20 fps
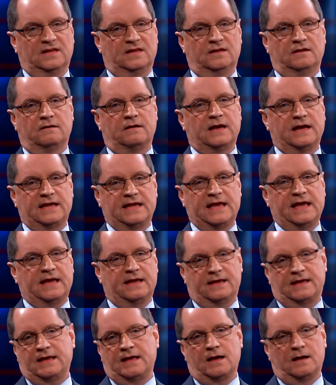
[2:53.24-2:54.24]
Yeah, I
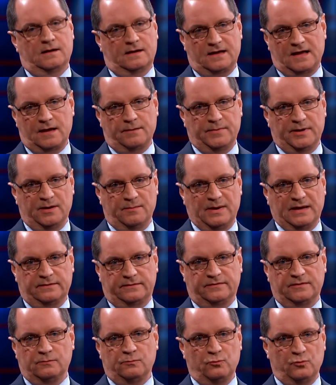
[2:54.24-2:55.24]
can't comment
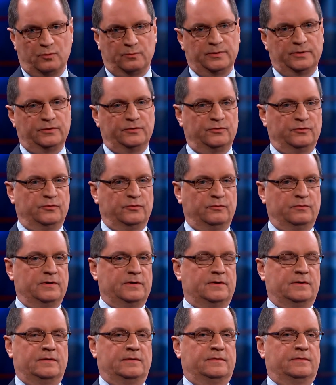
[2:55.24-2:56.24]
about some woman who,
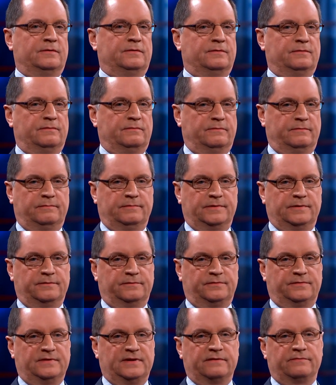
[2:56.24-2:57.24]
who you
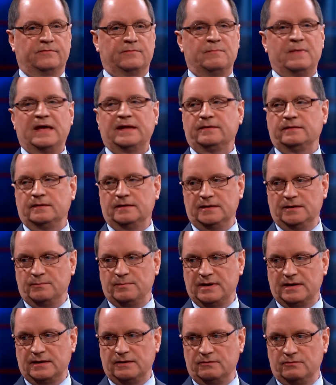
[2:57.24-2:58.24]
know, has never met
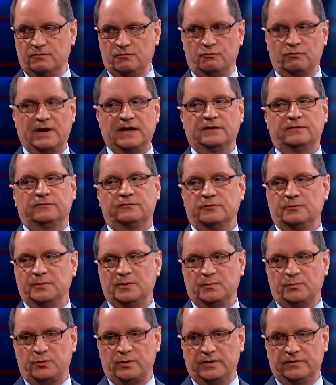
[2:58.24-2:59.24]
anybody who writes to
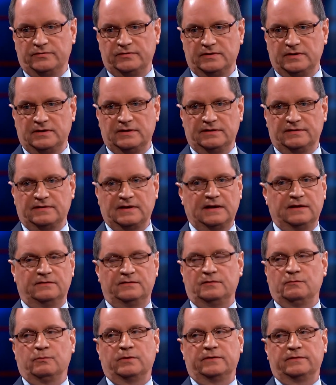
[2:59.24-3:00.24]
him in prison and
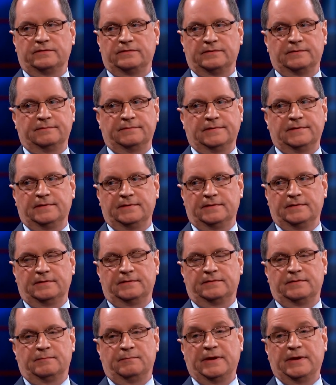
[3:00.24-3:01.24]
decides she wants to, to